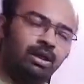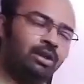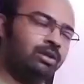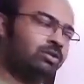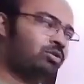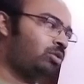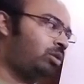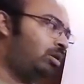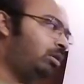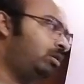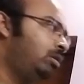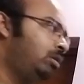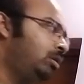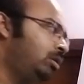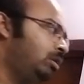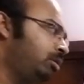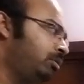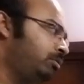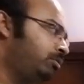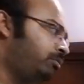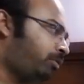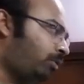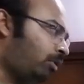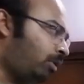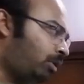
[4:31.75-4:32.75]
So
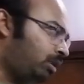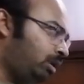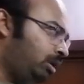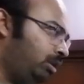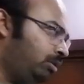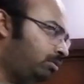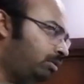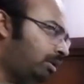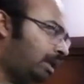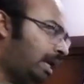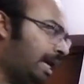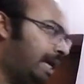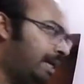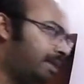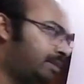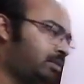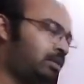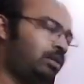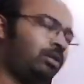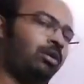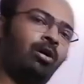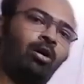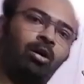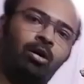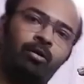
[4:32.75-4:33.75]
for
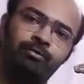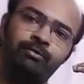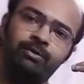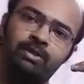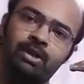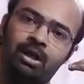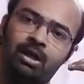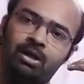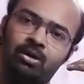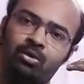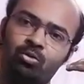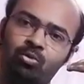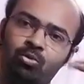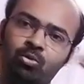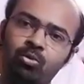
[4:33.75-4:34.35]
utilization of the